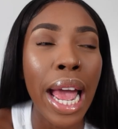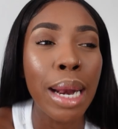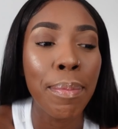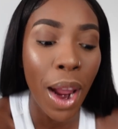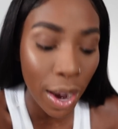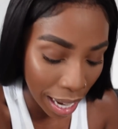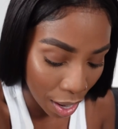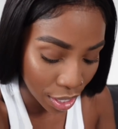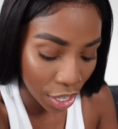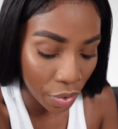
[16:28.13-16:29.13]
and apparently
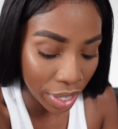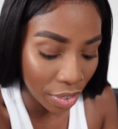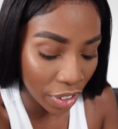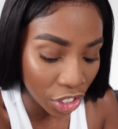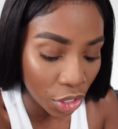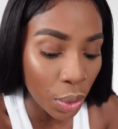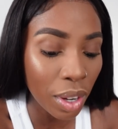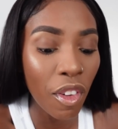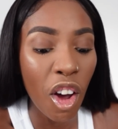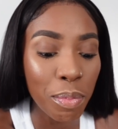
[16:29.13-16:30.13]
our dinner reservation is
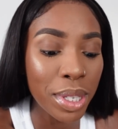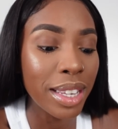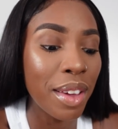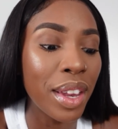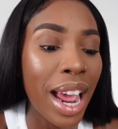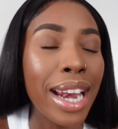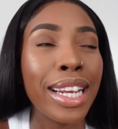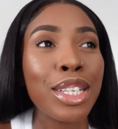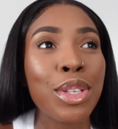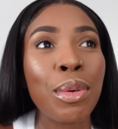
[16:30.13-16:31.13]
only for 7:30 and
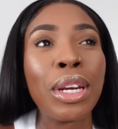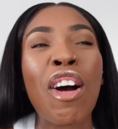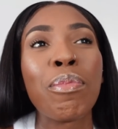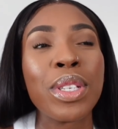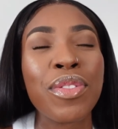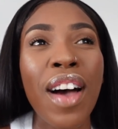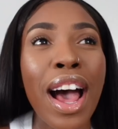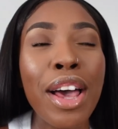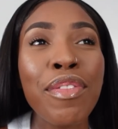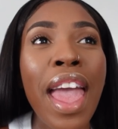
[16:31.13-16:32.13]
it is only
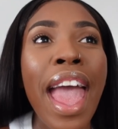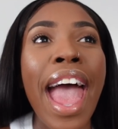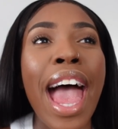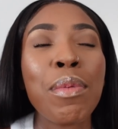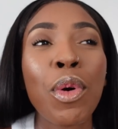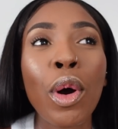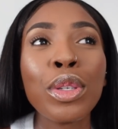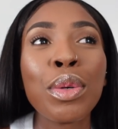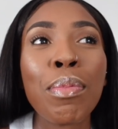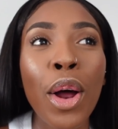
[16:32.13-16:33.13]
5:30, and we're
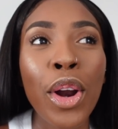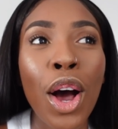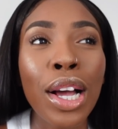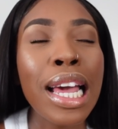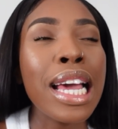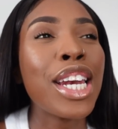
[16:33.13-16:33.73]
going to Monarch.